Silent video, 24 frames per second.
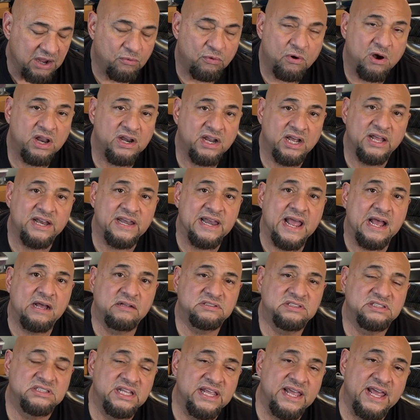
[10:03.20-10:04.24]
want to
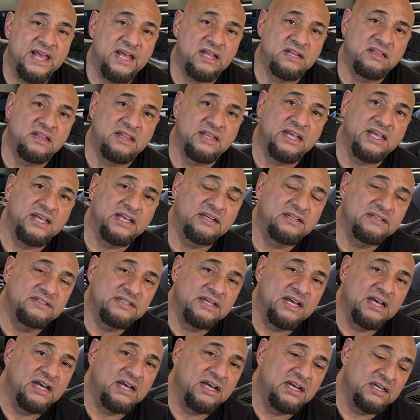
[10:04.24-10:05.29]
announce again
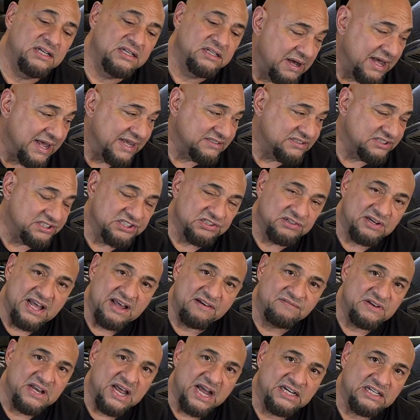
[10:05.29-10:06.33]
that I still
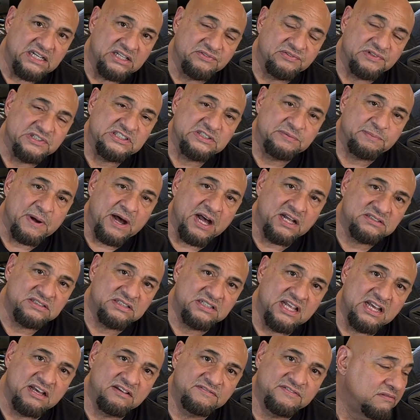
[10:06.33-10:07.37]
have 93 spots
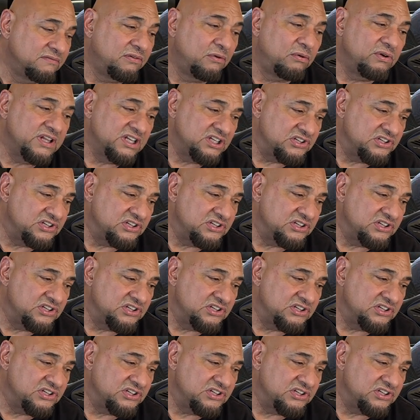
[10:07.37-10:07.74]
left for the